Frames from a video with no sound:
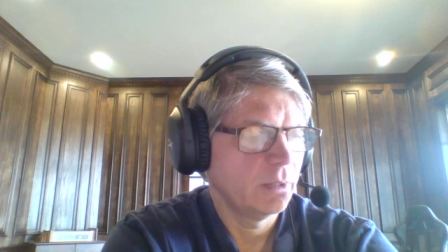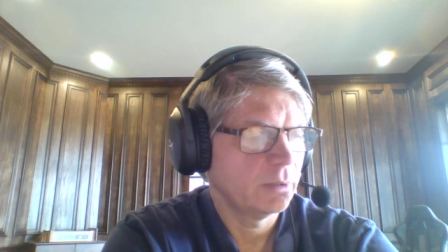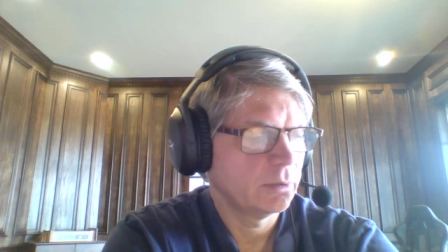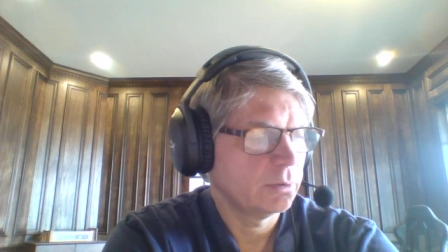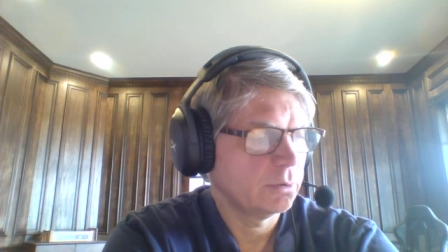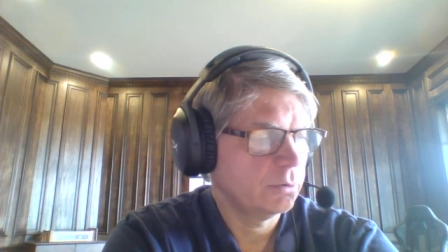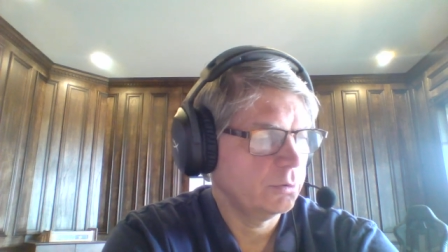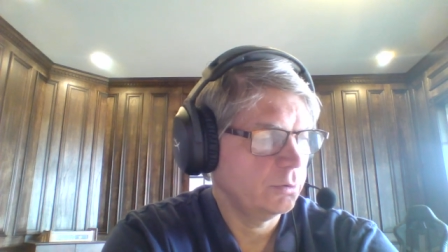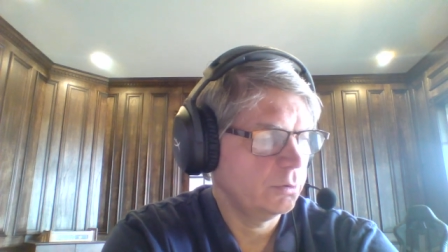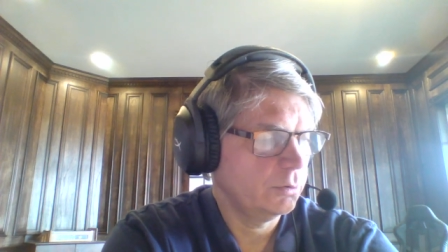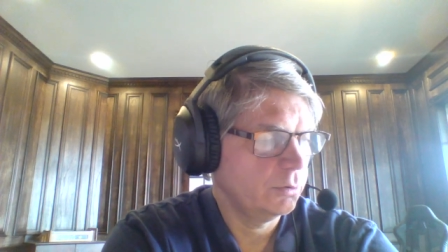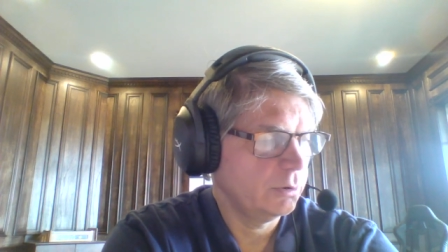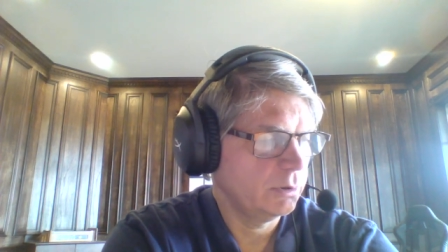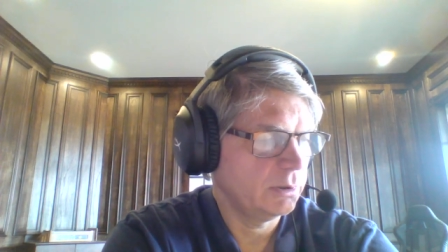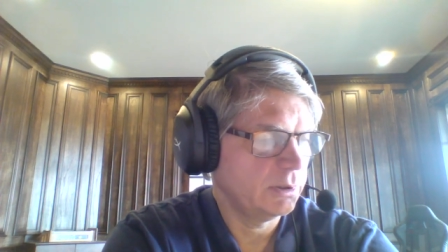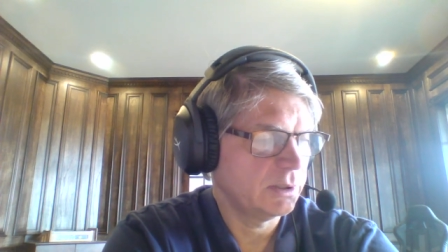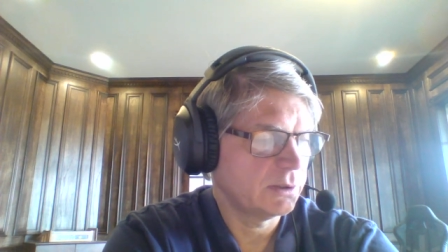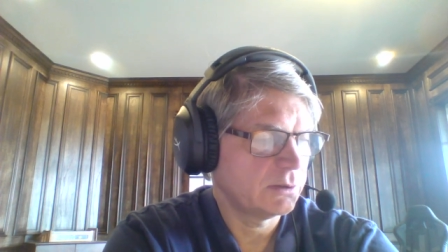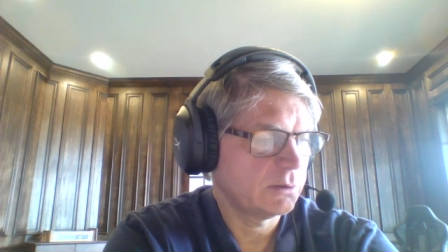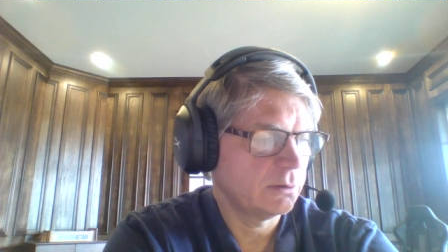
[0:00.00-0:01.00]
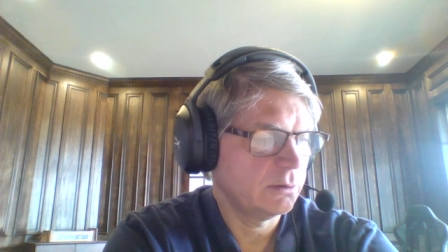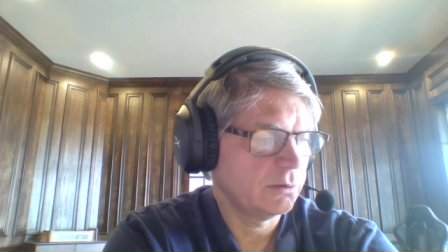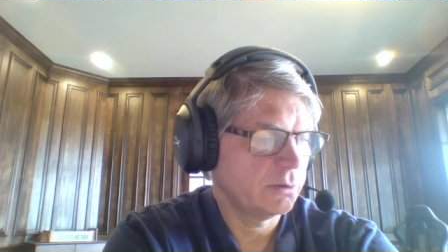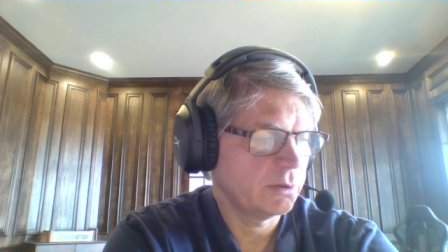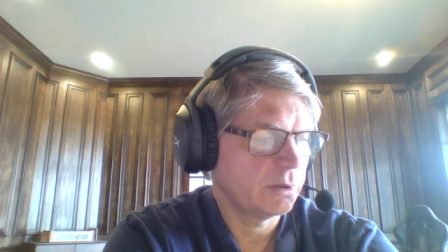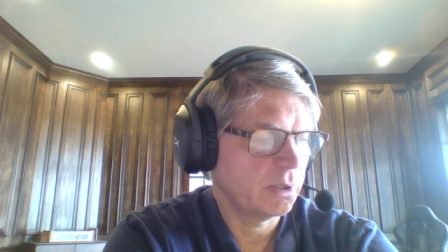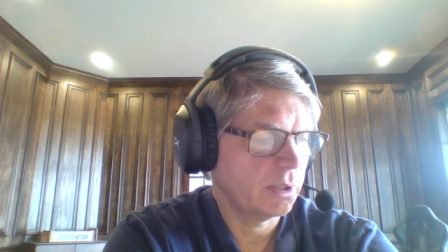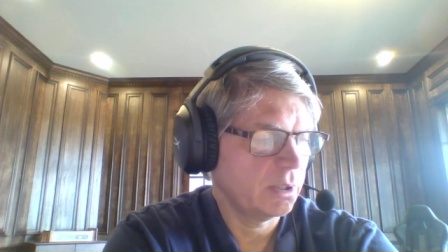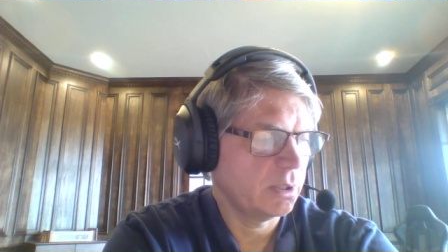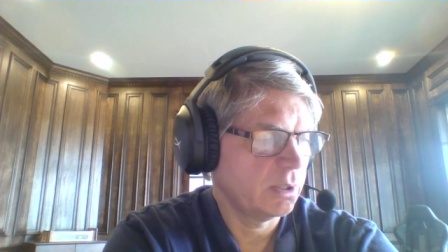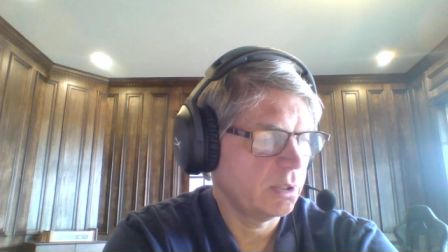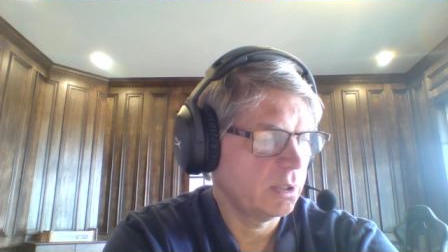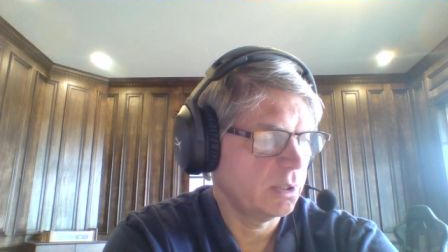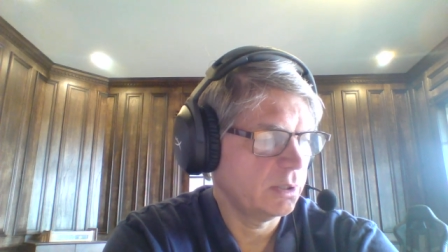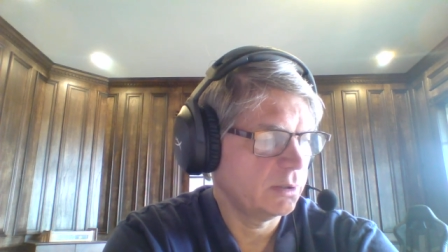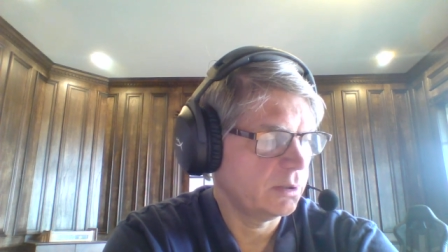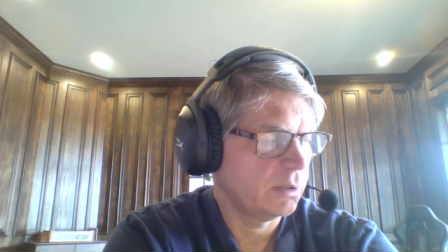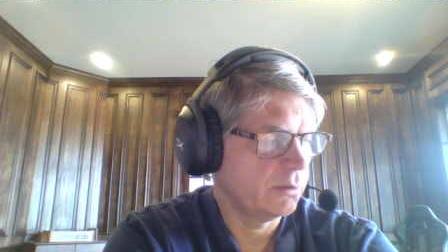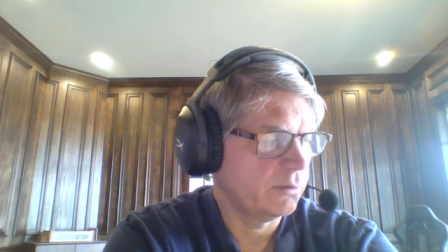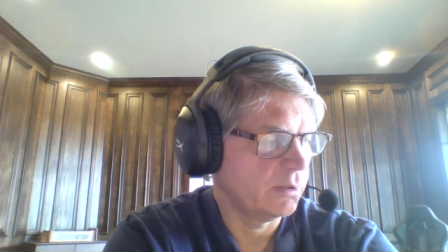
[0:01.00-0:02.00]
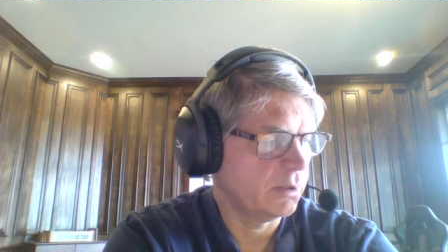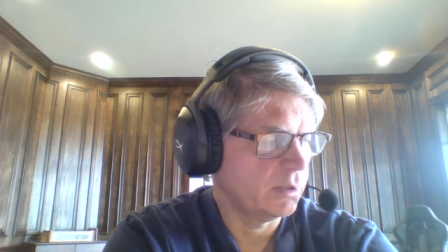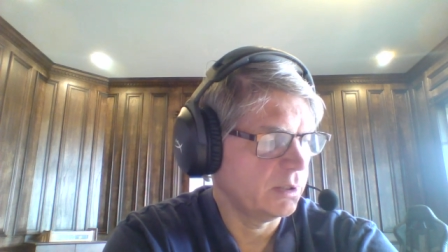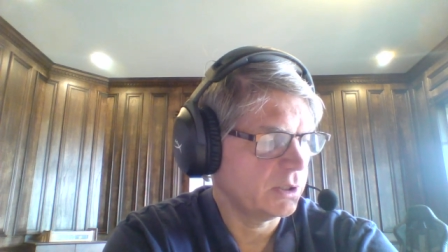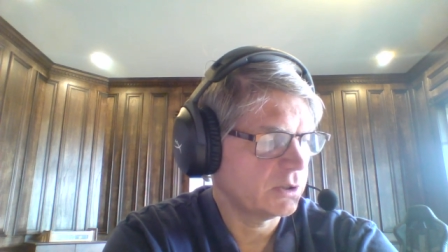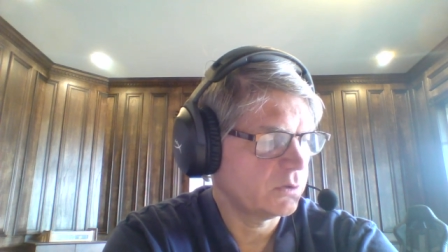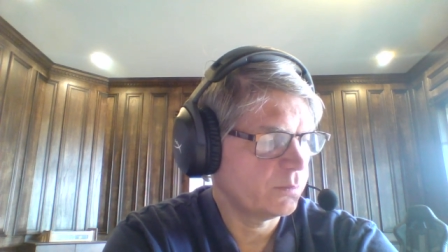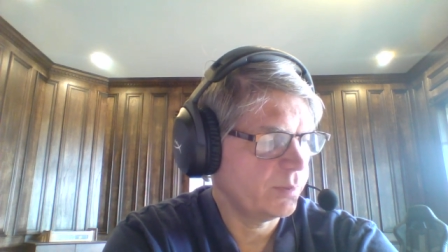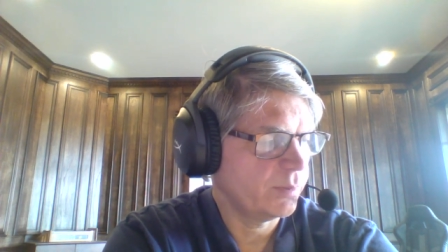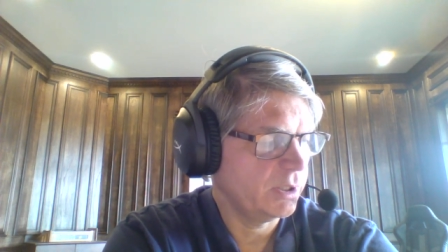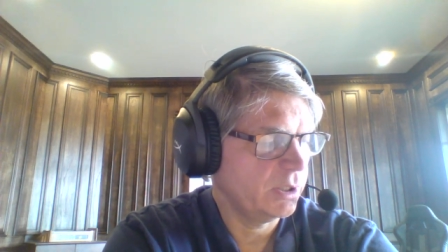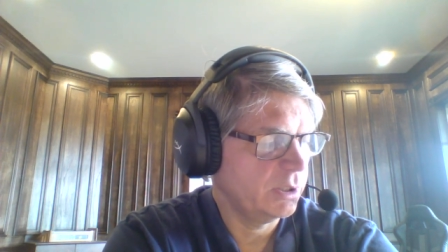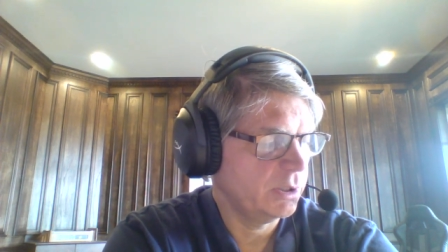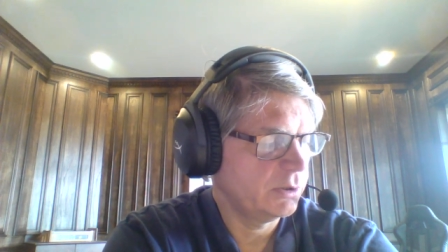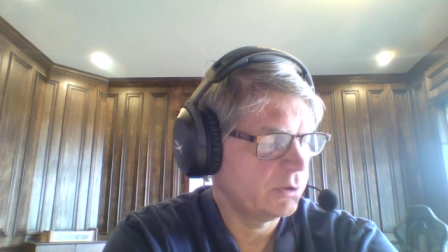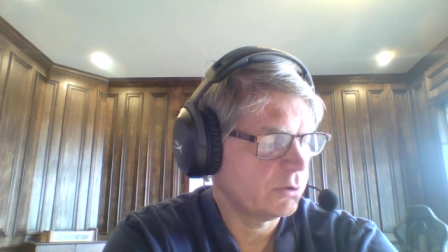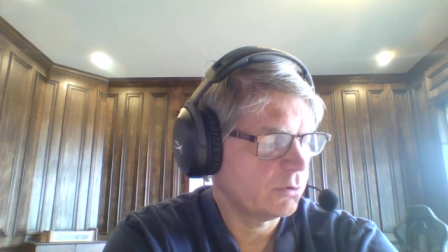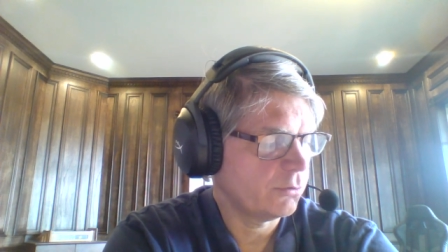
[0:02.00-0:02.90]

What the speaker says: Good, let's look at the next page,